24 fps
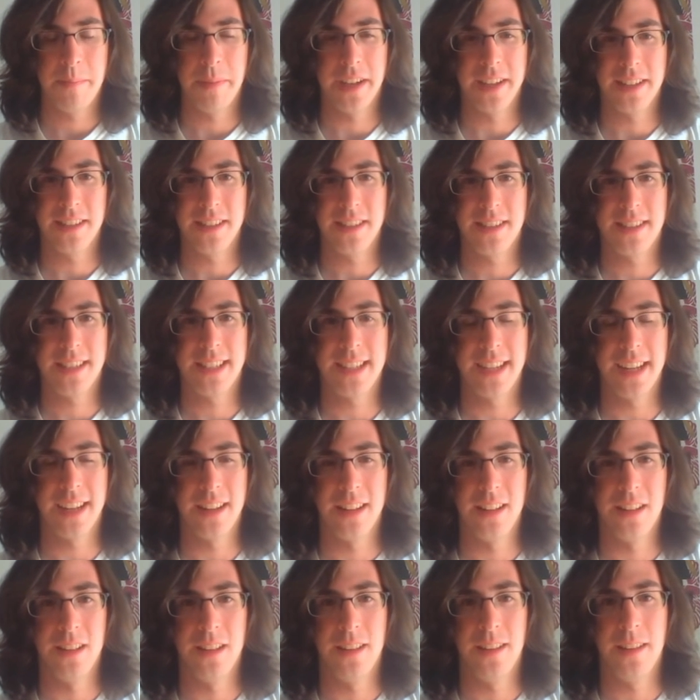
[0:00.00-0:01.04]
but
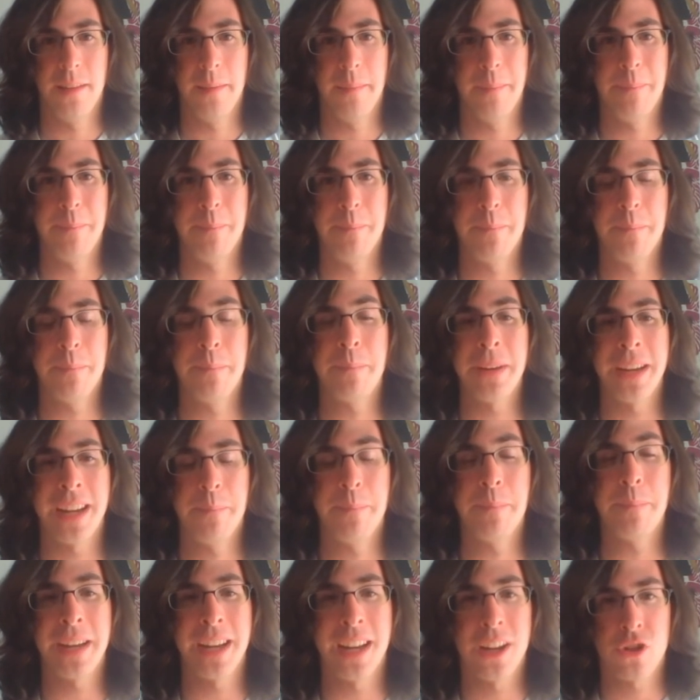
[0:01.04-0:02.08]
still
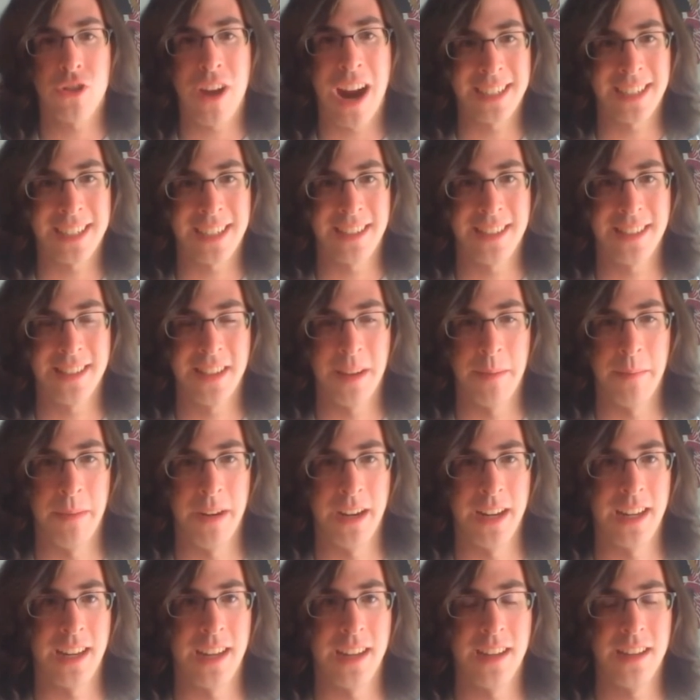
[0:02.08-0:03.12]
be attracted to
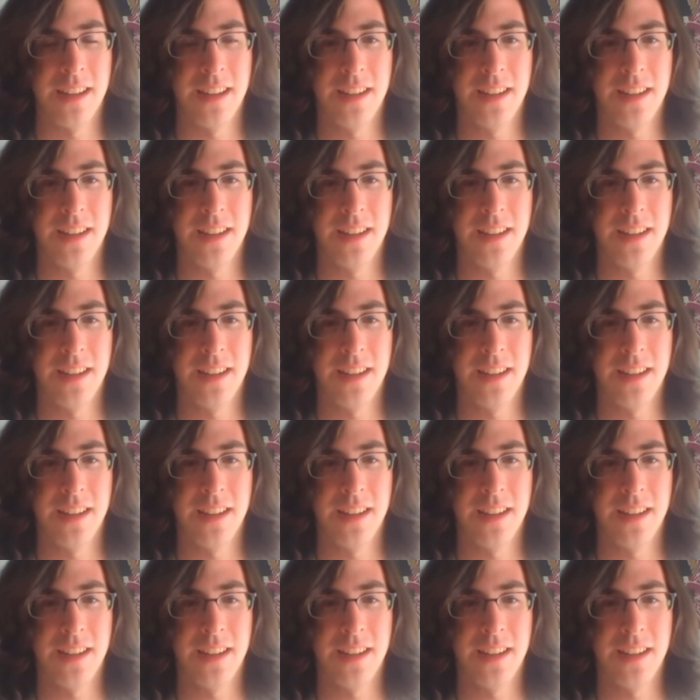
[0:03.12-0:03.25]
somebody